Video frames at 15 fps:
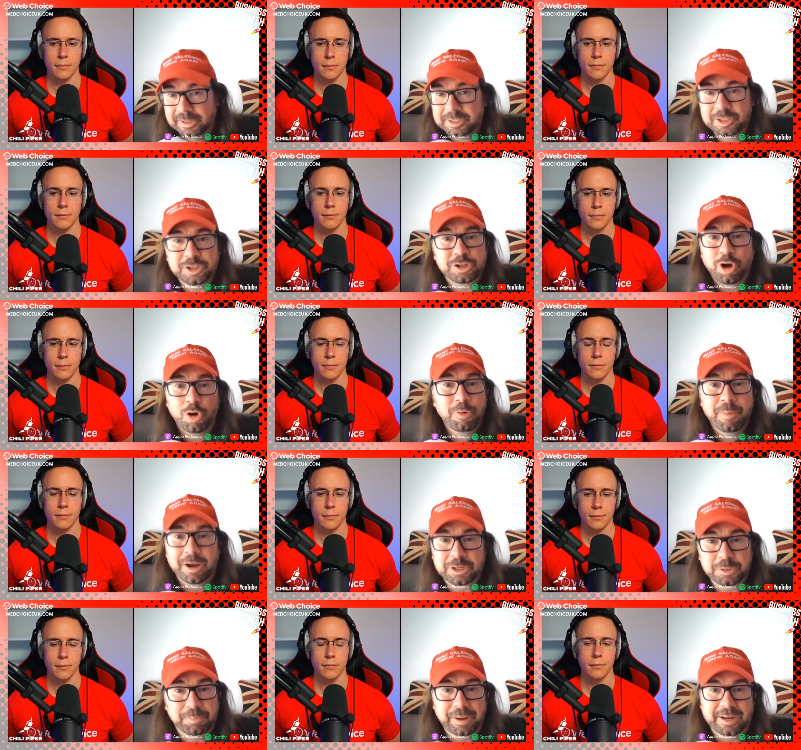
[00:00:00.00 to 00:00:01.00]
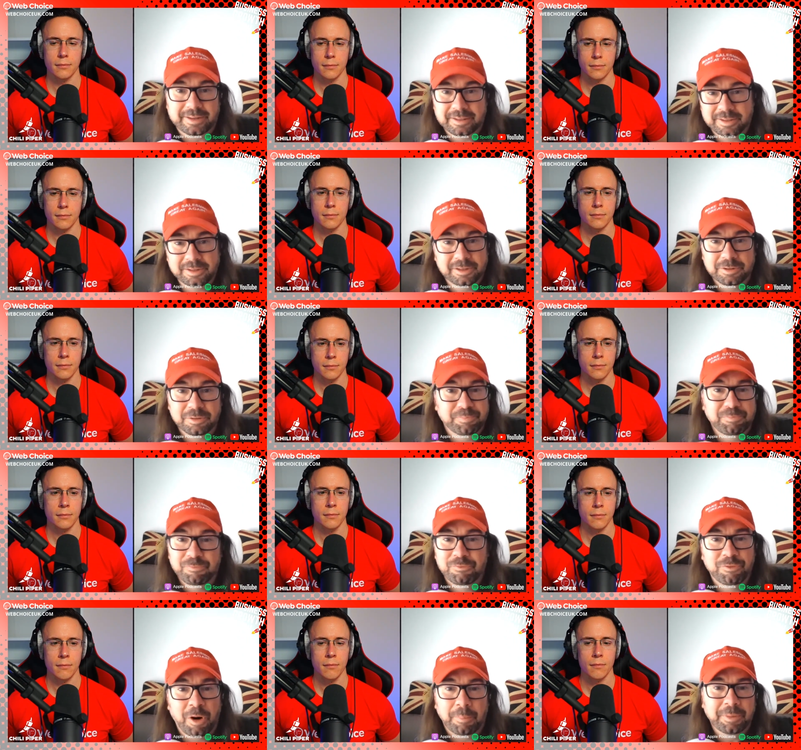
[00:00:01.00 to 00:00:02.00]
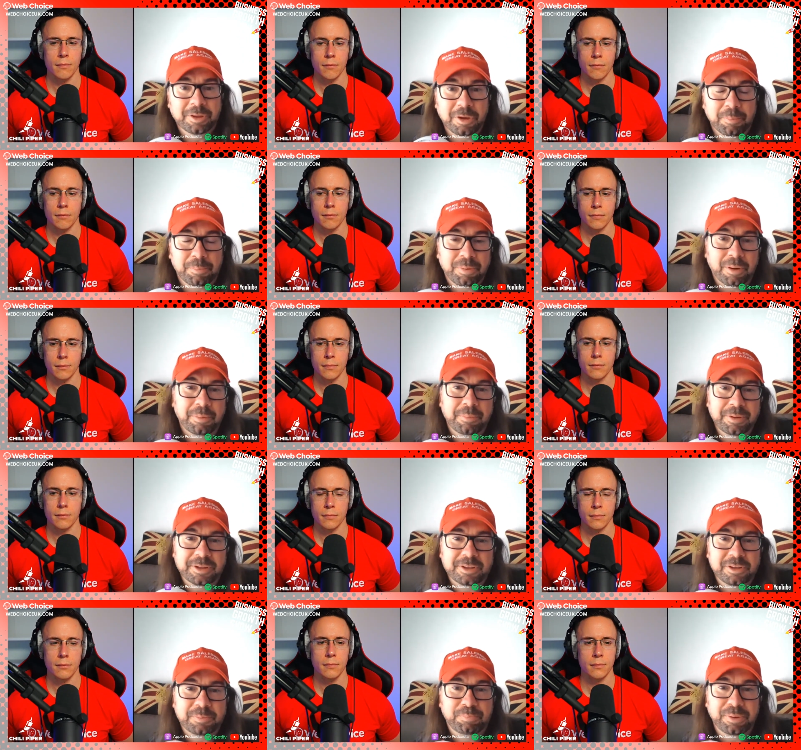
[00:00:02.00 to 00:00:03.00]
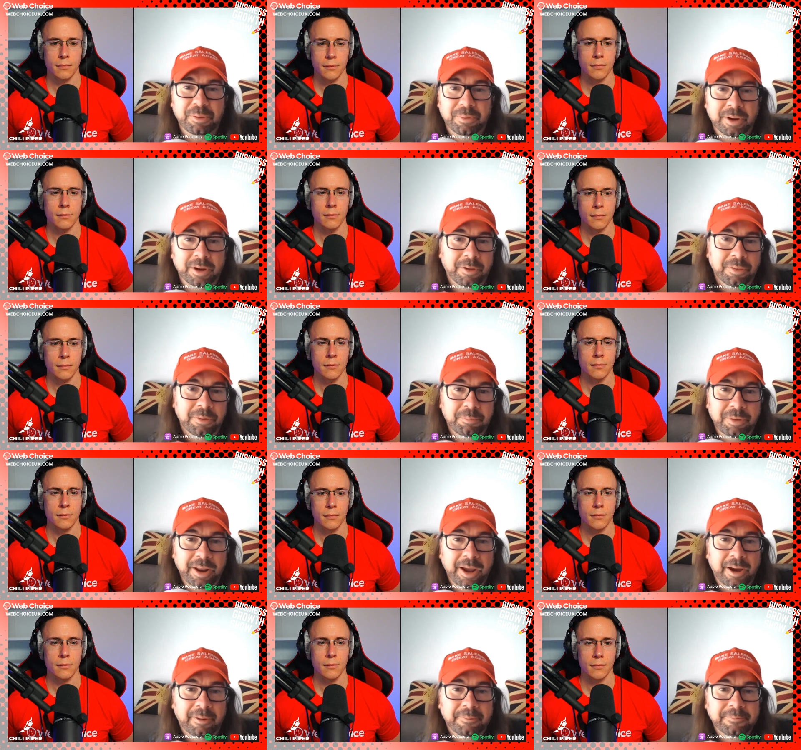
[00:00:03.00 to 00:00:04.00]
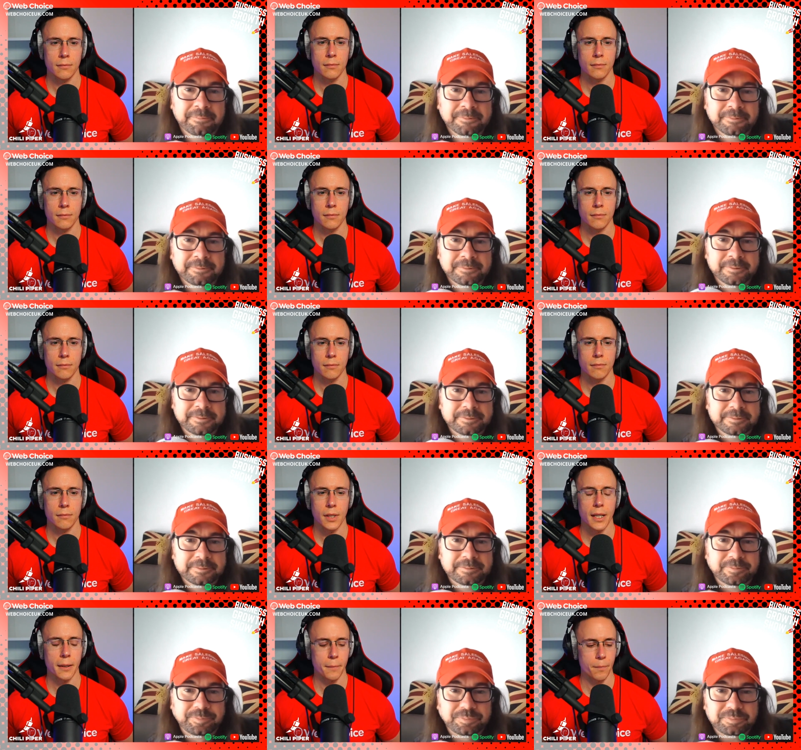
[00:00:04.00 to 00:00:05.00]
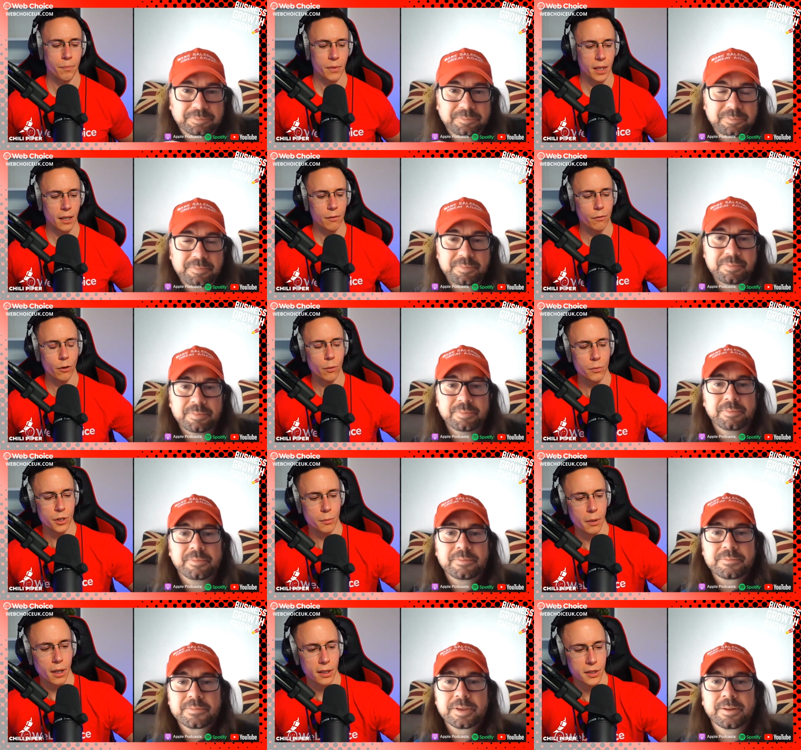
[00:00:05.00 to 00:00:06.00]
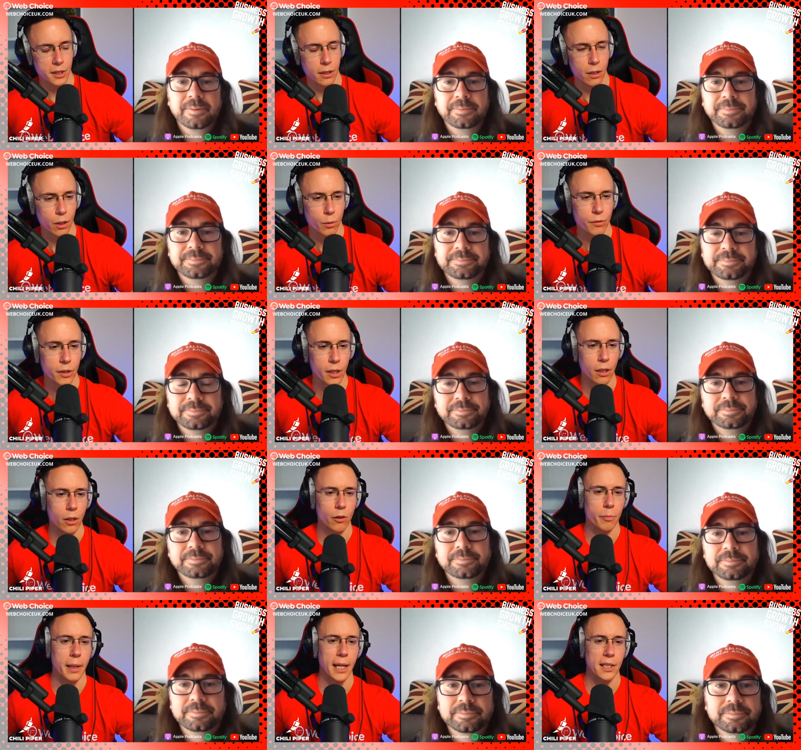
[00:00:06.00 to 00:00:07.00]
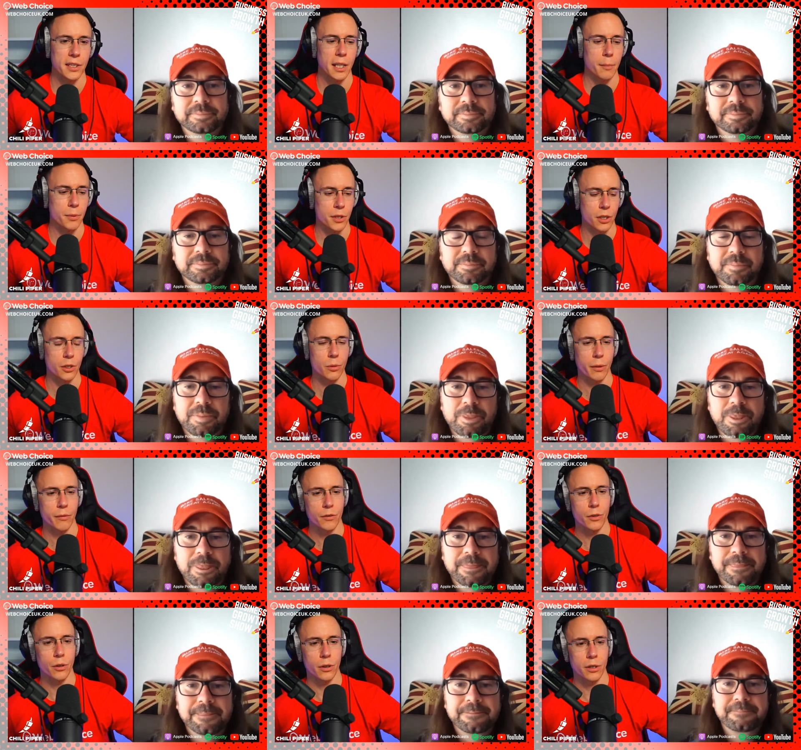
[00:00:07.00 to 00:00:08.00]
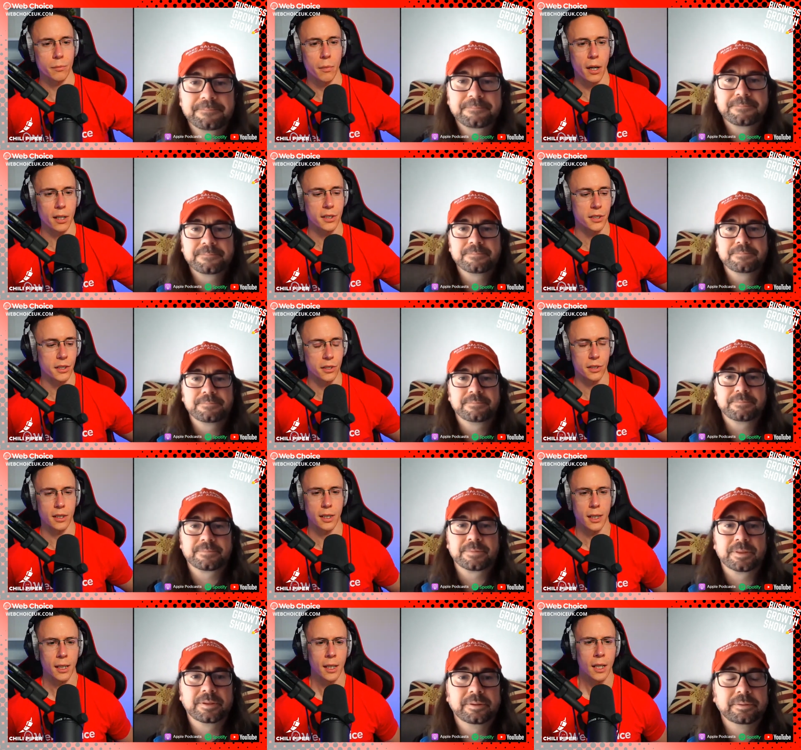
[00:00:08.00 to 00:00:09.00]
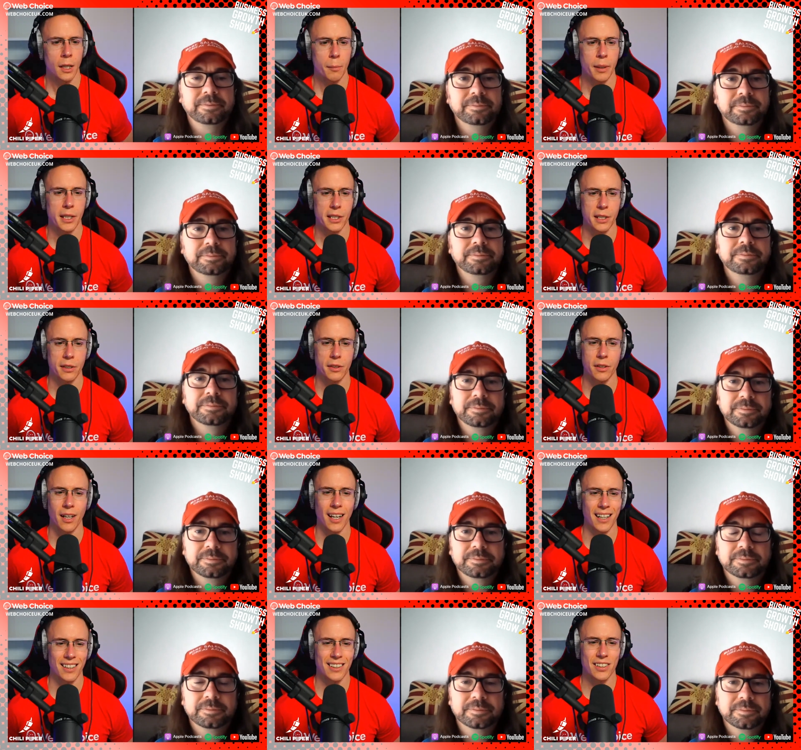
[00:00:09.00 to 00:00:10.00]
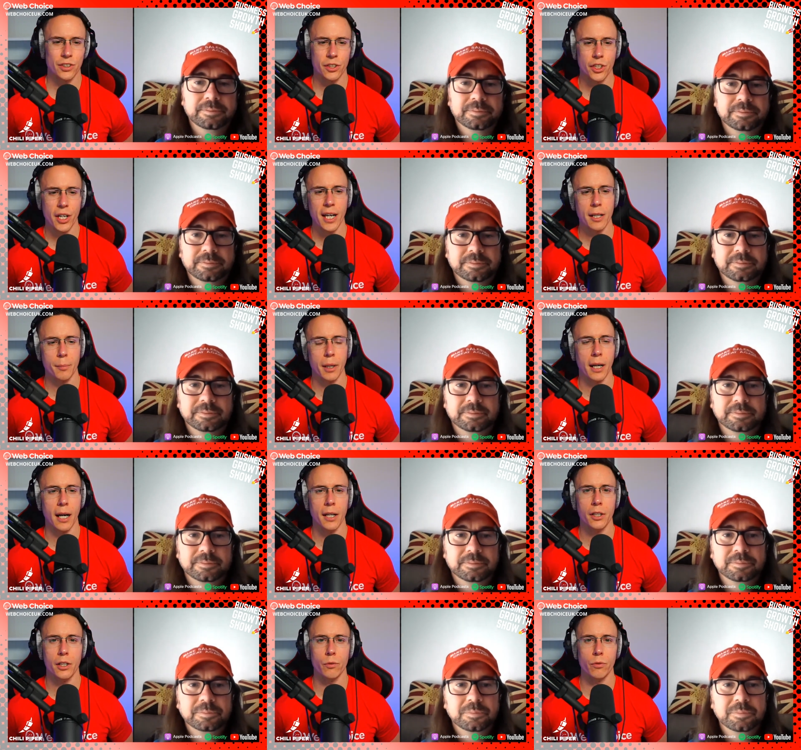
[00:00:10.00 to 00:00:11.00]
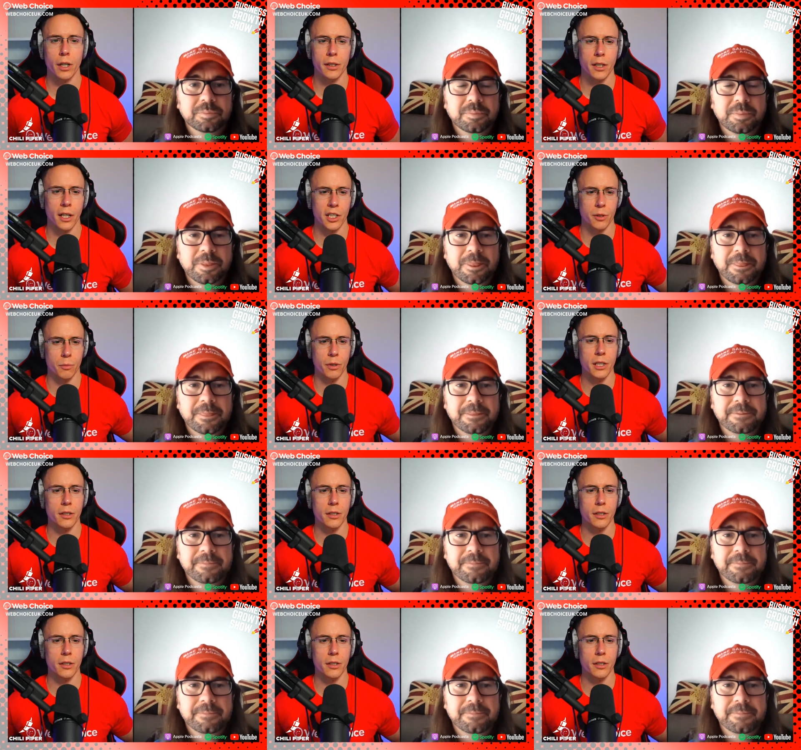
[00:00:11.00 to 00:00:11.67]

Speaker 1: so much better than the vomit you're probably spewing on them now. Yeah, informs
Speaker 2: your marketing a lot. We've done a lot of past episodes where we've talked to marketers and basically shared about how you can run customer